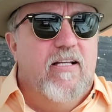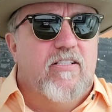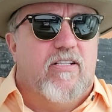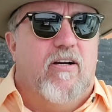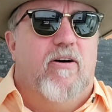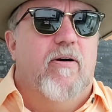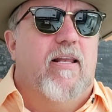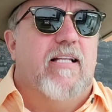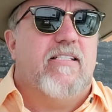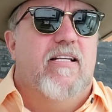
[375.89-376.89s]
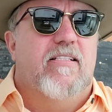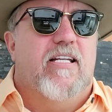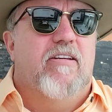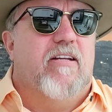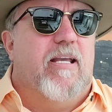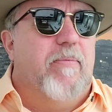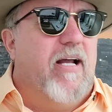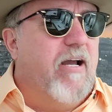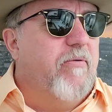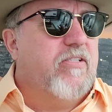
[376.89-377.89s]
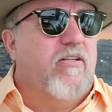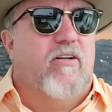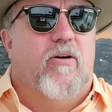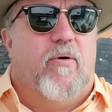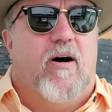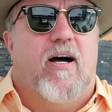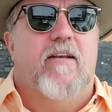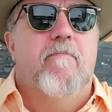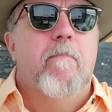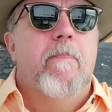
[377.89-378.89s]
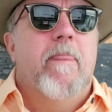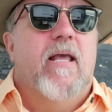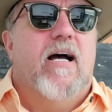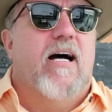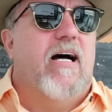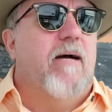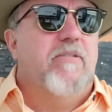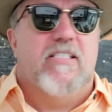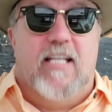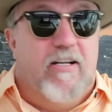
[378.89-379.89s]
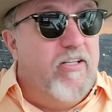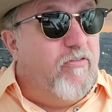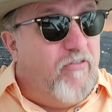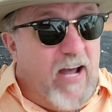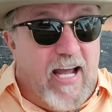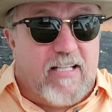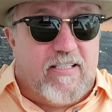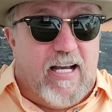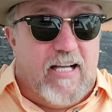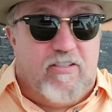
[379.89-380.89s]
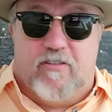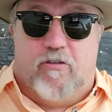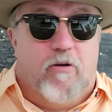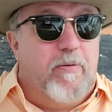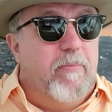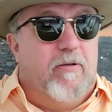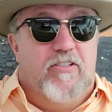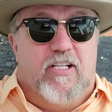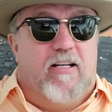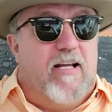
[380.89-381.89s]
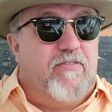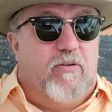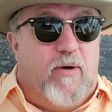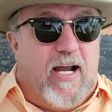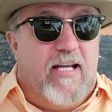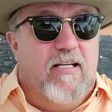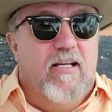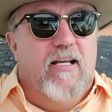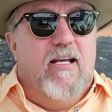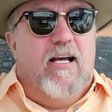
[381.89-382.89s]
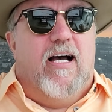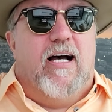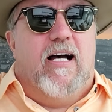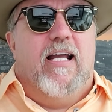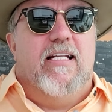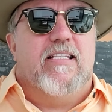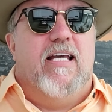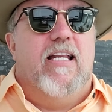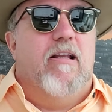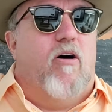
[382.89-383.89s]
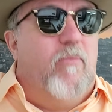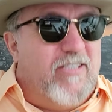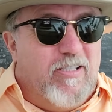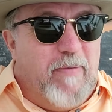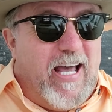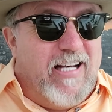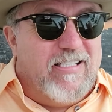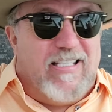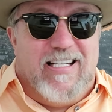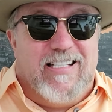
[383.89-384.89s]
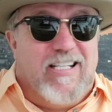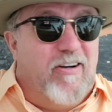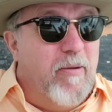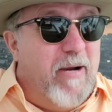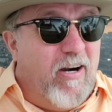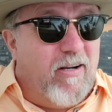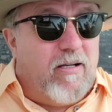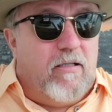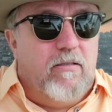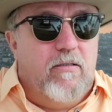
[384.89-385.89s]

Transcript: So let's continue to keep an eye on what's going to go on. Uh, I'm just telling you the facts, guys. They're throwing people in jail left and right. Uh, it's getting almost as bad as it is here in America.